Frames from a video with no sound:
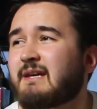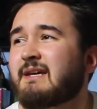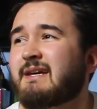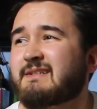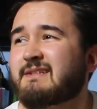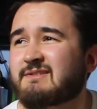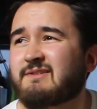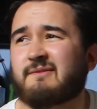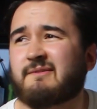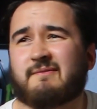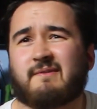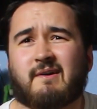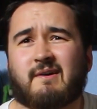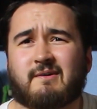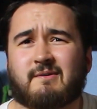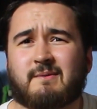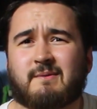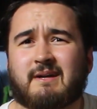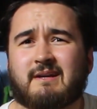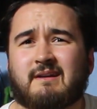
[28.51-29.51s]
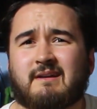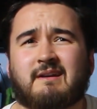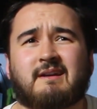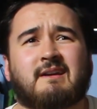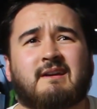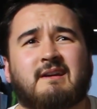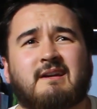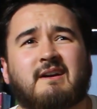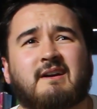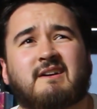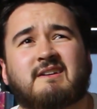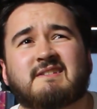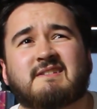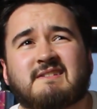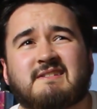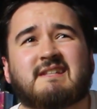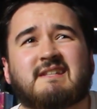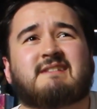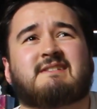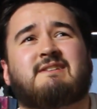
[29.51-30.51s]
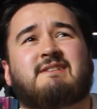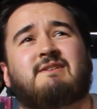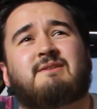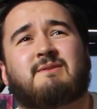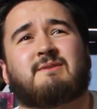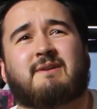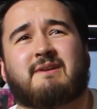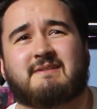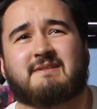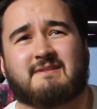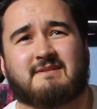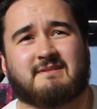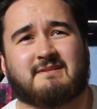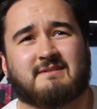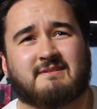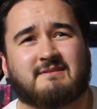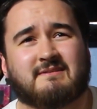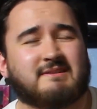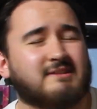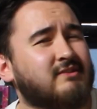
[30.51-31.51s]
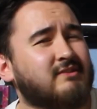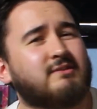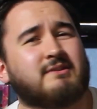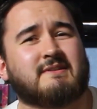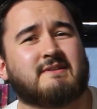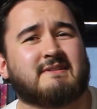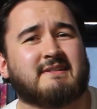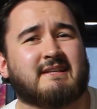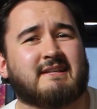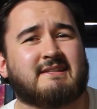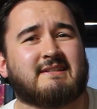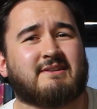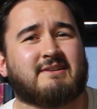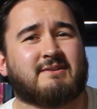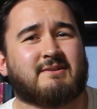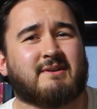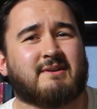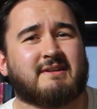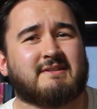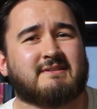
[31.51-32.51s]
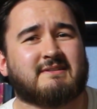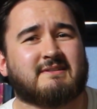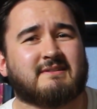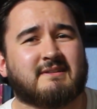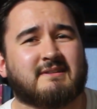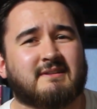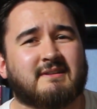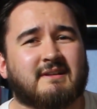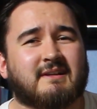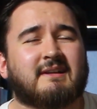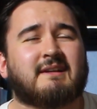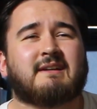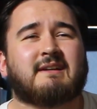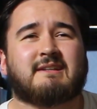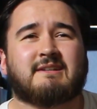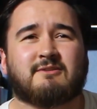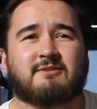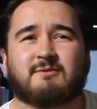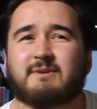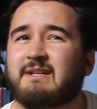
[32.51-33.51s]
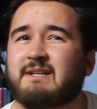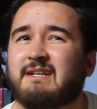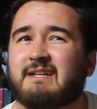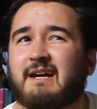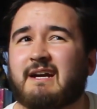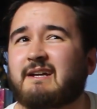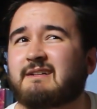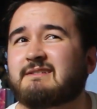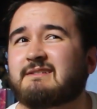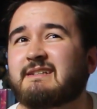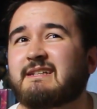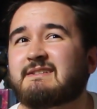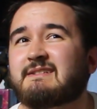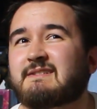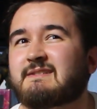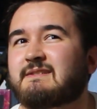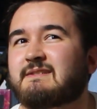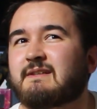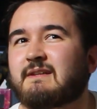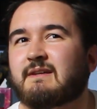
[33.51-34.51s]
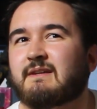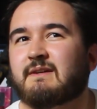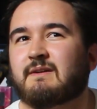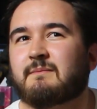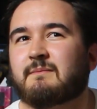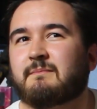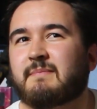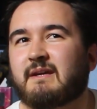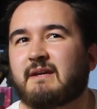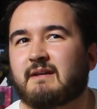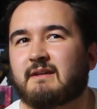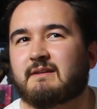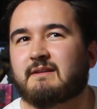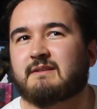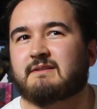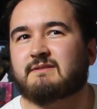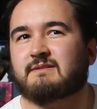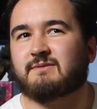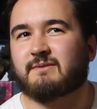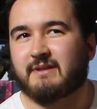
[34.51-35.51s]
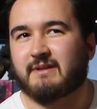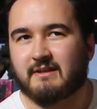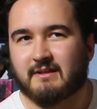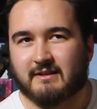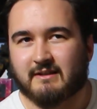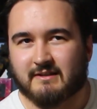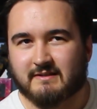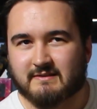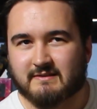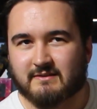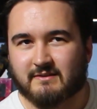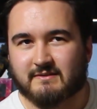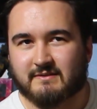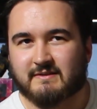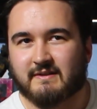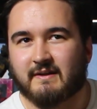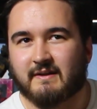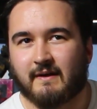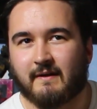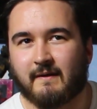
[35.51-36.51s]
It's not far away. I can see it in the horizon. You can see it in the horizon. You really can. It's big and it's green and it's got...